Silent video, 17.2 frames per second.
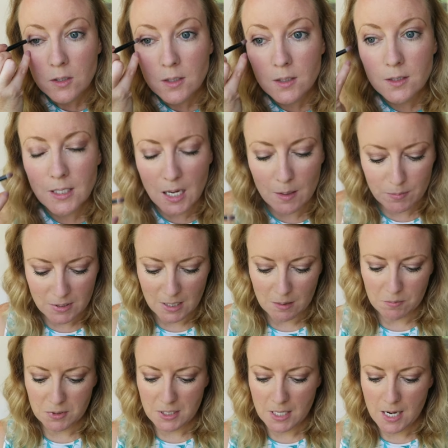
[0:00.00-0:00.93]
Just dab,
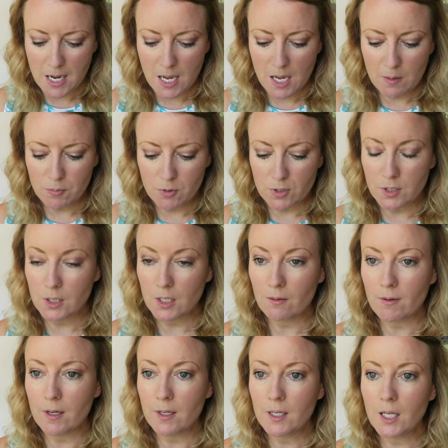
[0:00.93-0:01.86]
dab, dab, just to
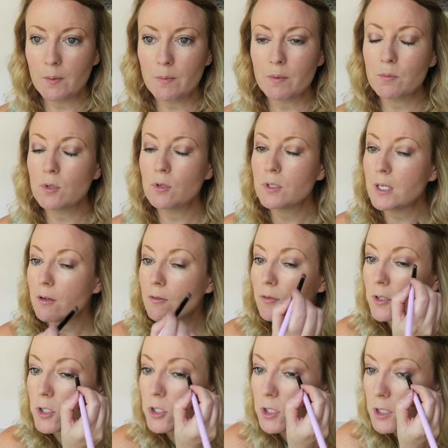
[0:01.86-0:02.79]
give it a little bit more
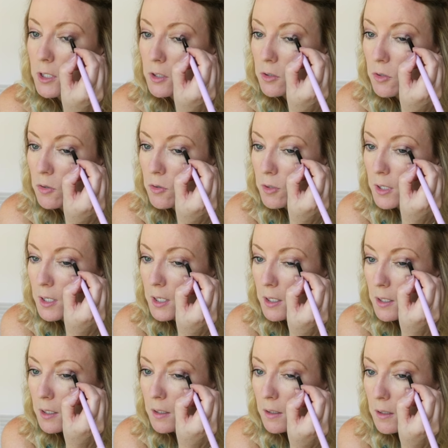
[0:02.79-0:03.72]
definition in the
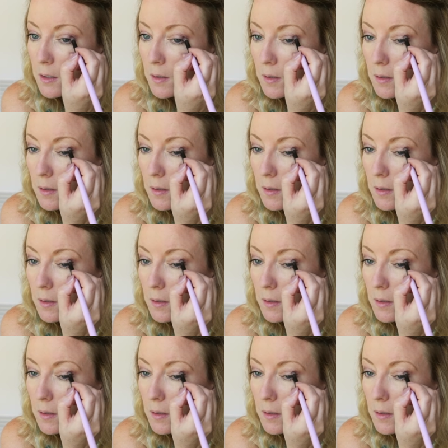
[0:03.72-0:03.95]
corner.